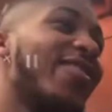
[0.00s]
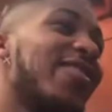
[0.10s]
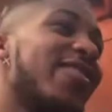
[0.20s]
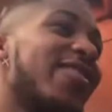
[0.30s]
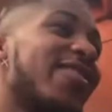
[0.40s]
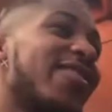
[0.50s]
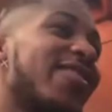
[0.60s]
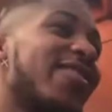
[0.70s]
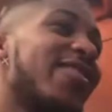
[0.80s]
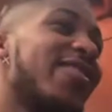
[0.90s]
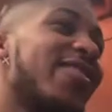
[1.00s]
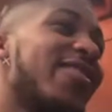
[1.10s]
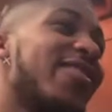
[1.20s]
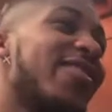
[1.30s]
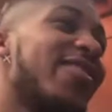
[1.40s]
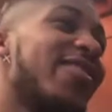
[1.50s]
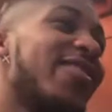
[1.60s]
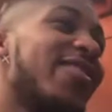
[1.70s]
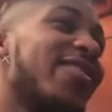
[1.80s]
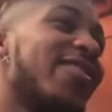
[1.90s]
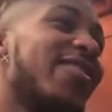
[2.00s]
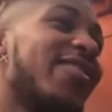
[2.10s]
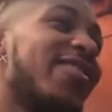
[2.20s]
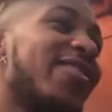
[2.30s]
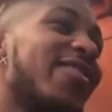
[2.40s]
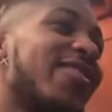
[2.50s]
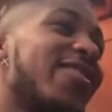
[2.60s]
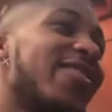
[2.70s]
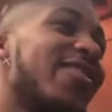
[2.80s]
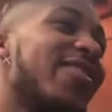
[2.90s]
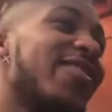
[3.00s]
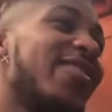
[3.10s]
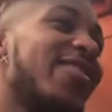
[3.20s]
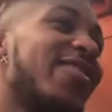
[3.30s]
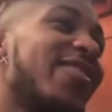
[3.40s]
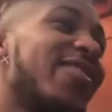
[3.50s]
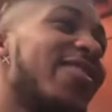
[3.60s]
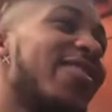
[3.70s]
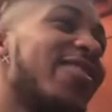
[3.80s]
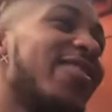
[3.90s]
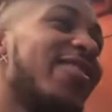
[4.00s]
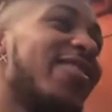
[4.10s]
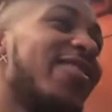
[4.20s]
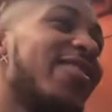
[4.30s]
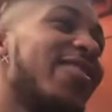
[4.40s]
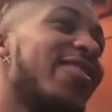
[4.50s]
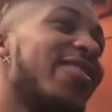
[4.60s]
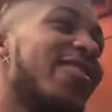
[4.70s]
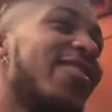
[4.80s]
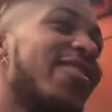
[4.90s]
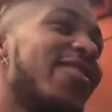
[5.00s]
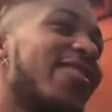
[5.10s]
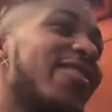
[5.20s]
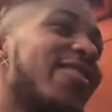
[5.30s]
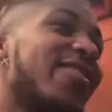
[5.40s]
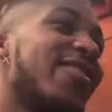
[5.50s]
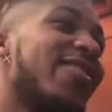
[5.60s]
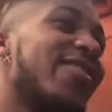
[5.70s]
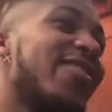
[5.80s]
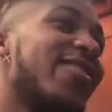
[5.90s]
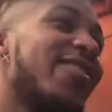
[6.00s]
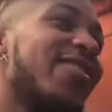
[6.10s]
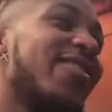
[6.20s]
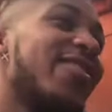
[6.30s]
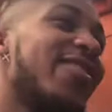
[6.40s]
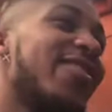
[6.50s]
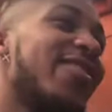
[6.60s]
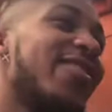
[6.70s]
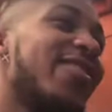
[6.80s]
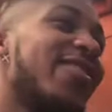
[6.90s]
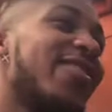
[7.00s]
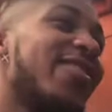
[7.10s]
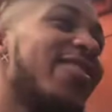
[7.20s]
[no speech]